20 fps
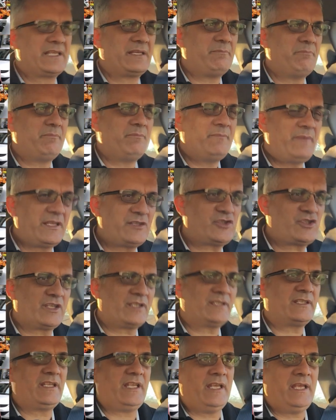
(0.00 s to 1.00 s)

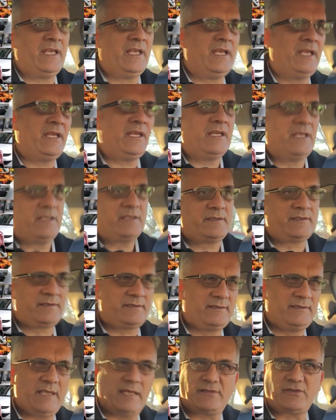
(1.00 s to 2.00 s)
mentioned
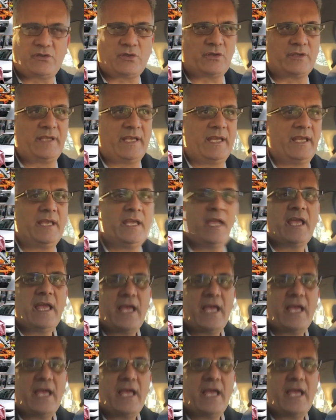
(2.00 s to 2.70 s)
yesterday